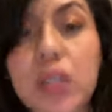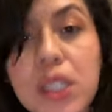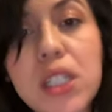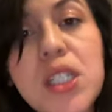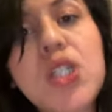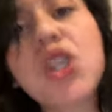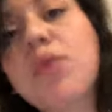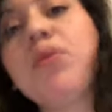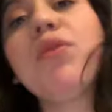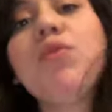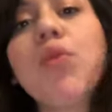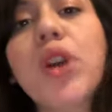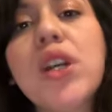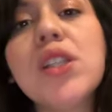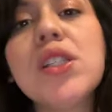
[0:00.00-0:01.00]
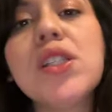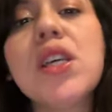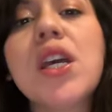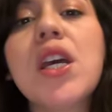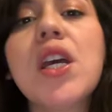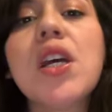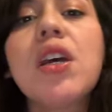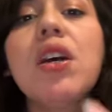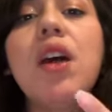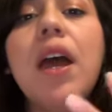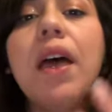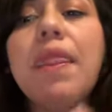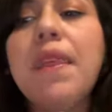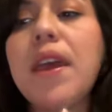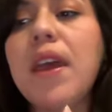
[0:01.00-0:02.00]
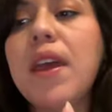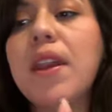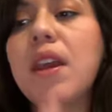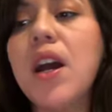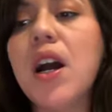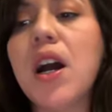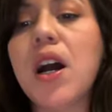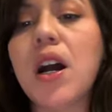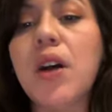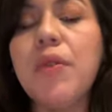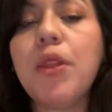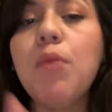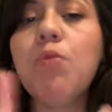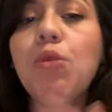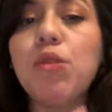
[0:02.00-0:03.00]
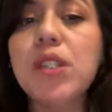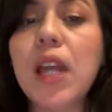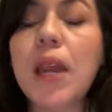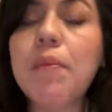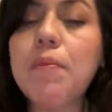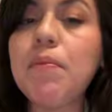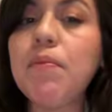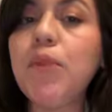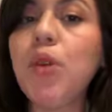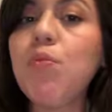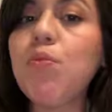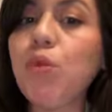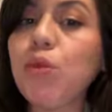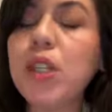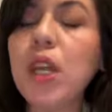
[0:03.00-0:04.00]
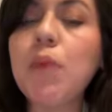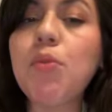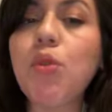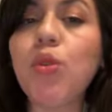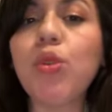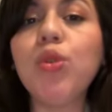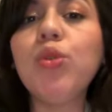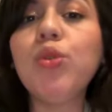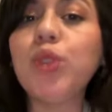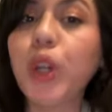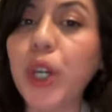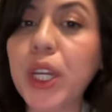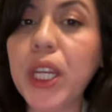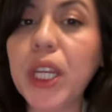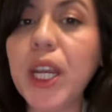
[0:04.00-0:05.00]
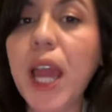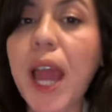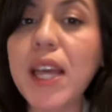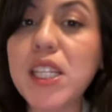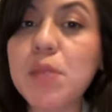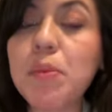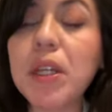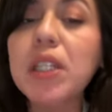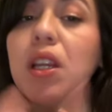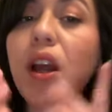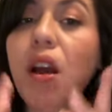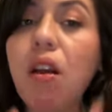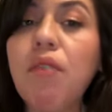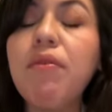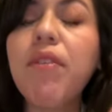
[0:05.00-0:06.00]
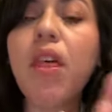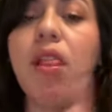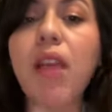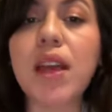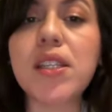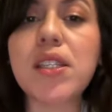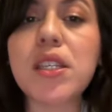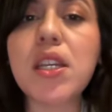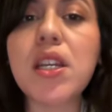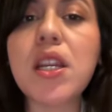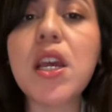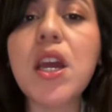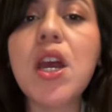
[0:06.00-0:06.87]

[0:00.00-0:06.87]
descriptive words. And then the multimodal learning aspect of the lesson